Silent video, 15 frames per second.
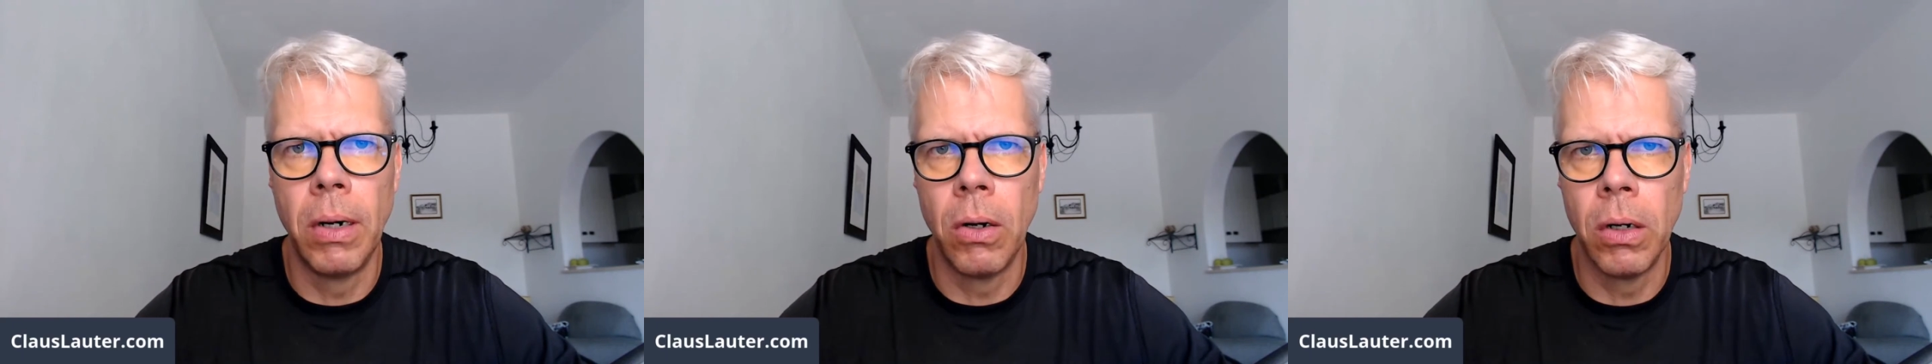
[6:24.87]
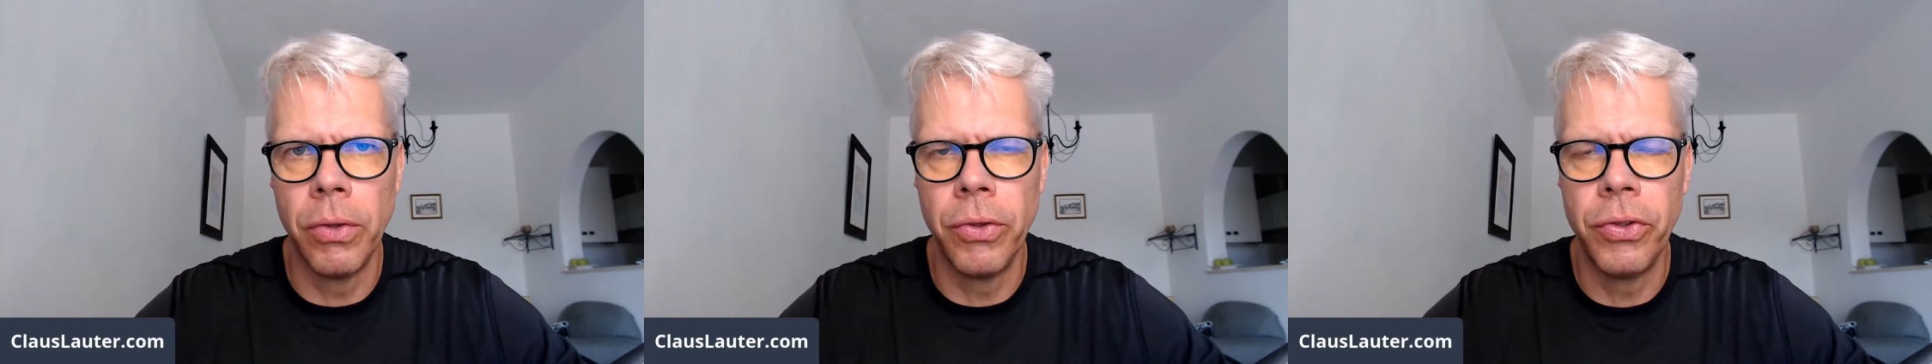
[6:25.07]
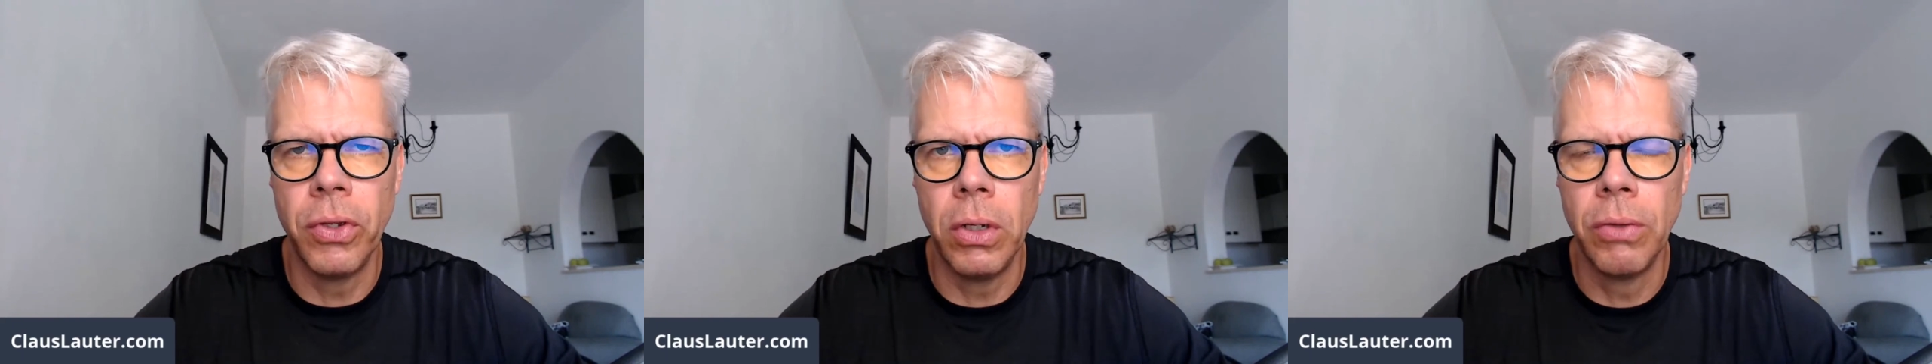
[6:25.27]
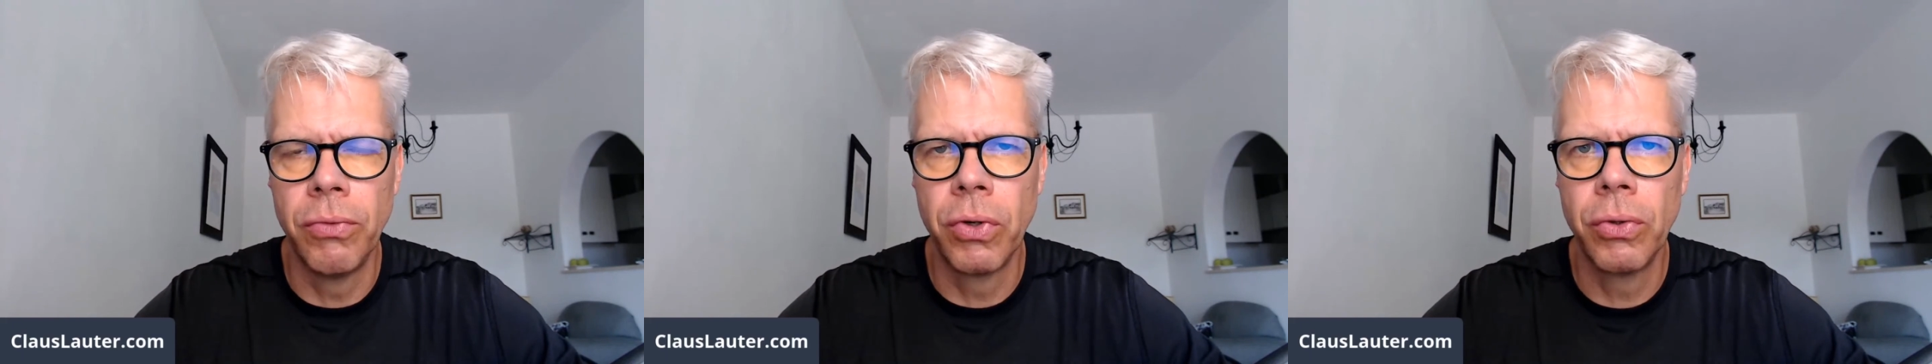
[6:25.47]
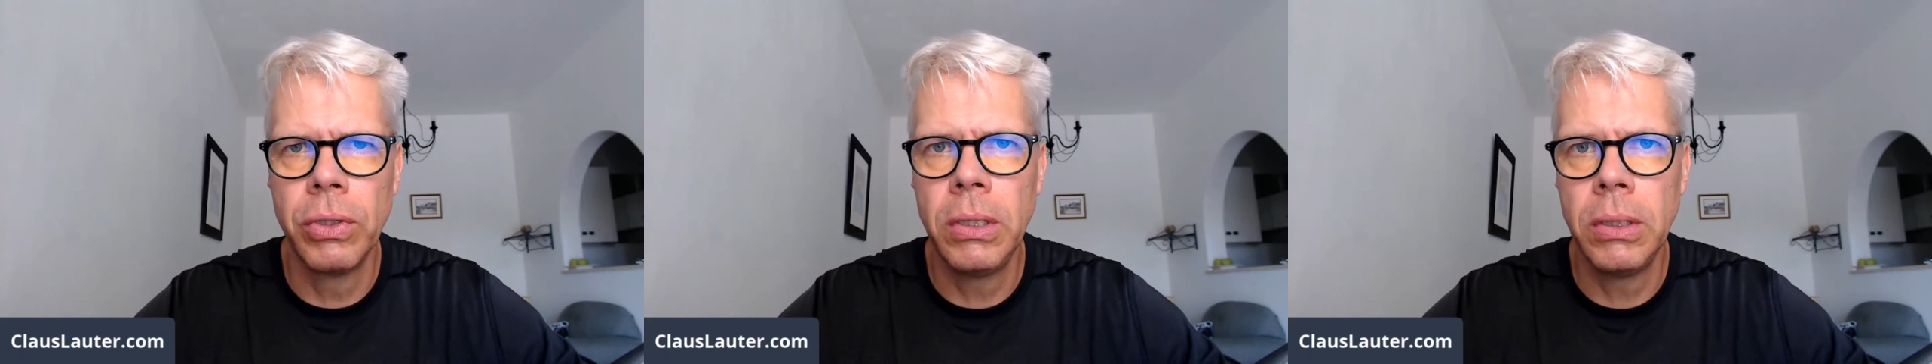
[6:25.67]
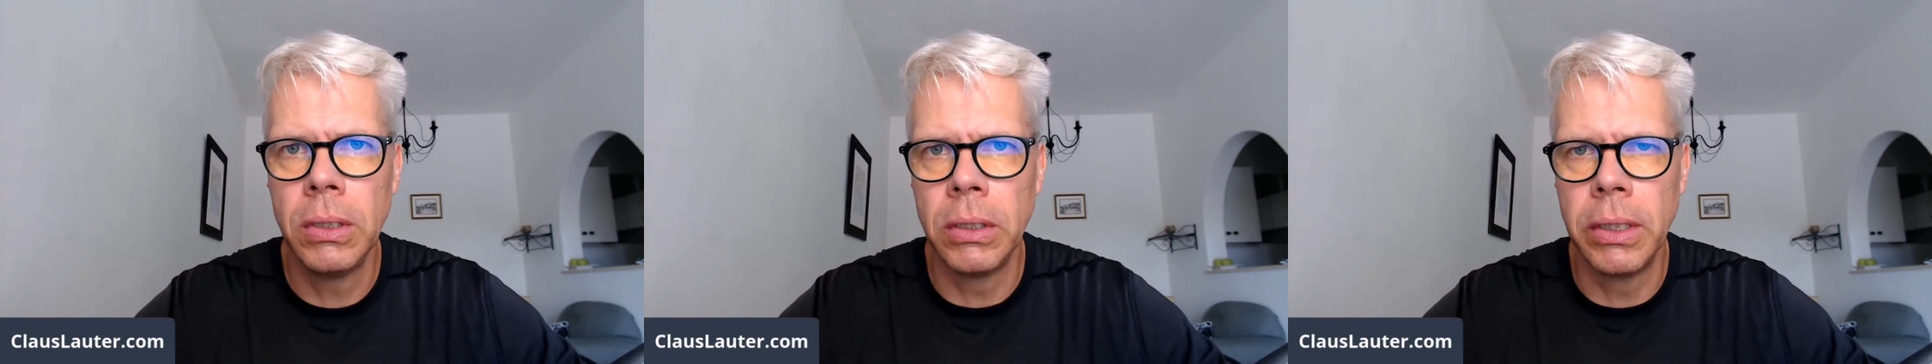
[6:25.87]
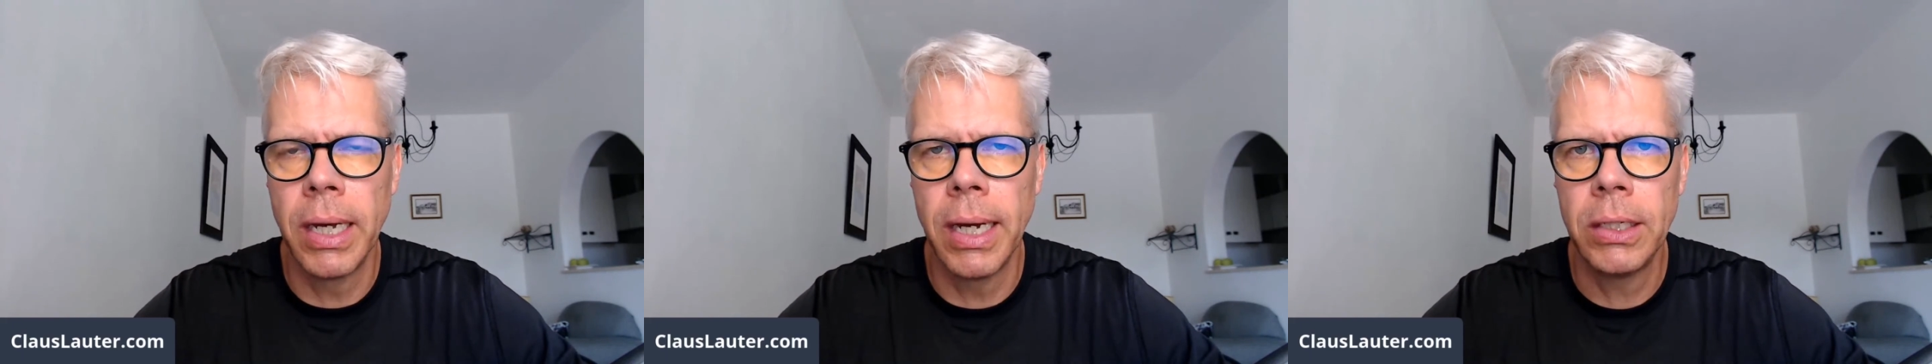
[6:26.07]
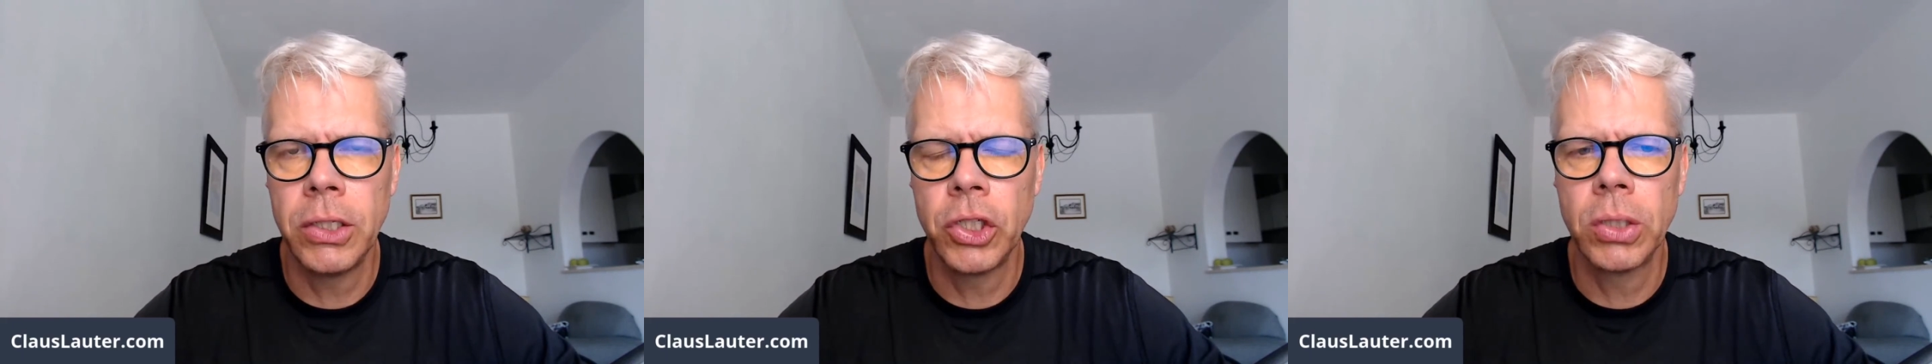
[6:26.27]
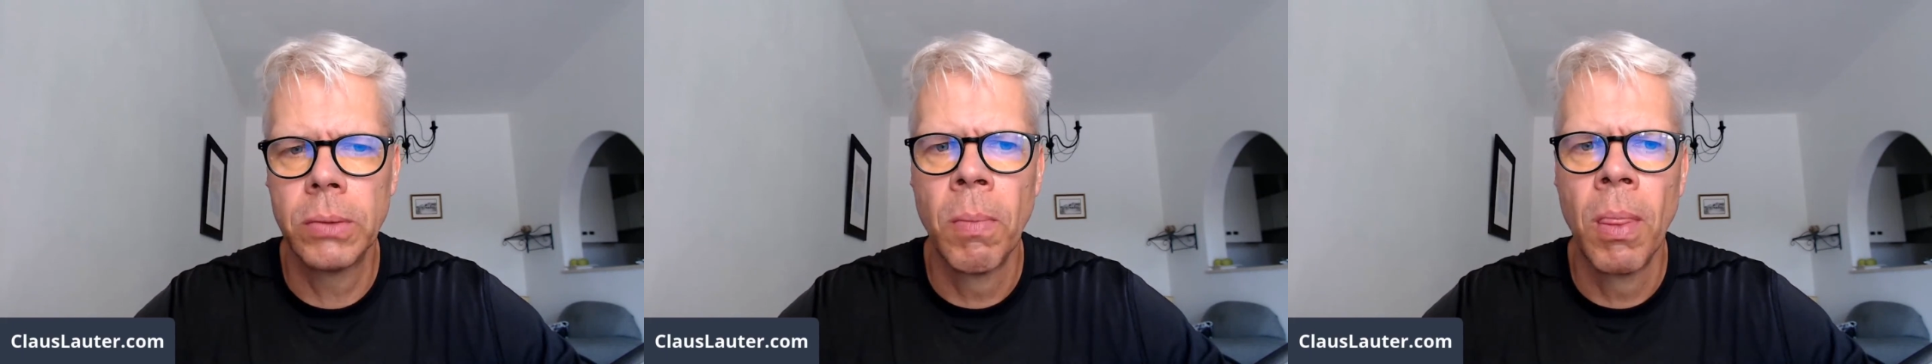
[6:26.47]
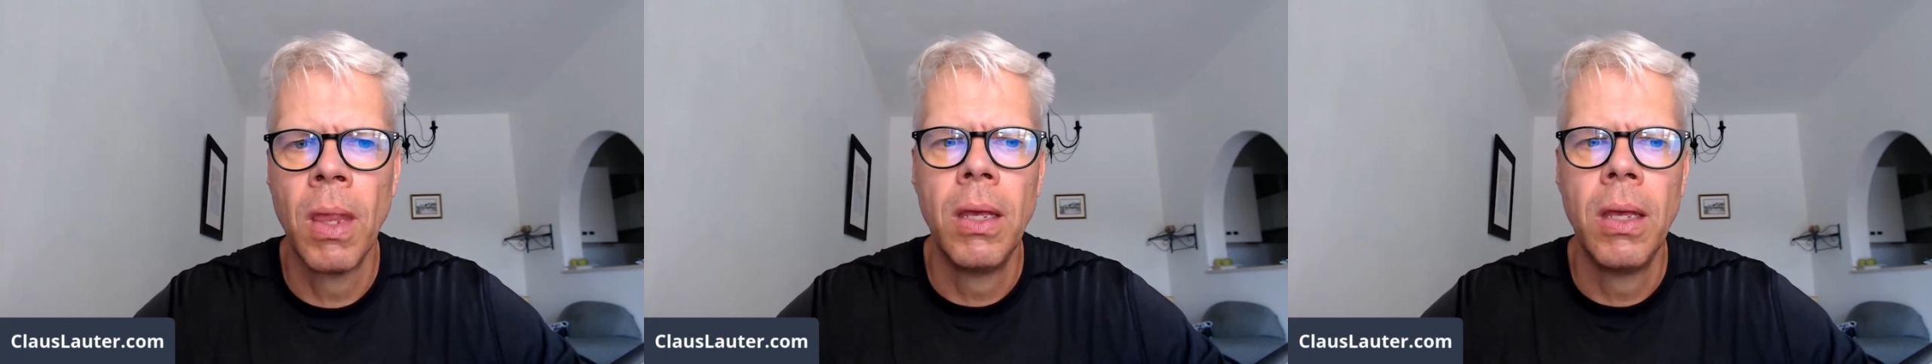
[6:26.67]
on delivery in cash,